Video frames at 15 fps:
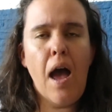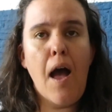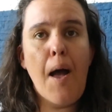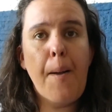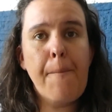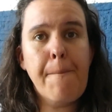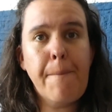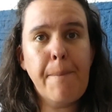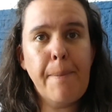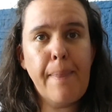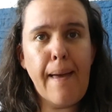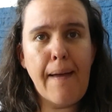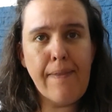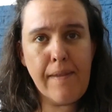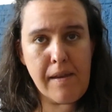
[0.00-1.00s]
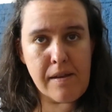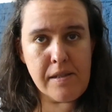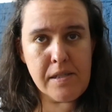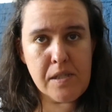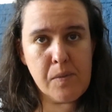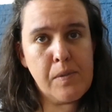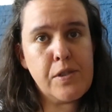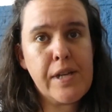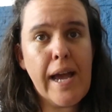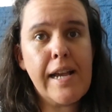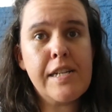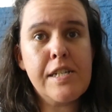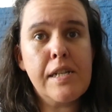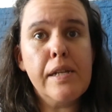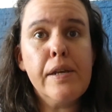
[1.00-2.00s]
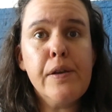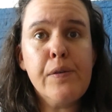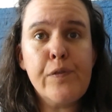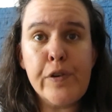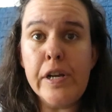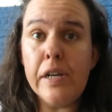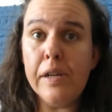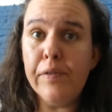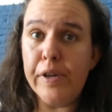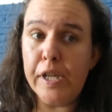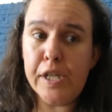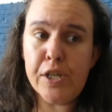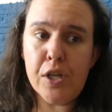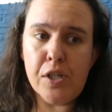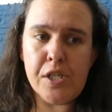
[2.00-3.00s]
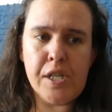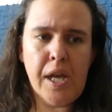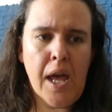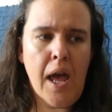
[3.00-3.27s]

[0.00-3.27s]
and this was actually really good,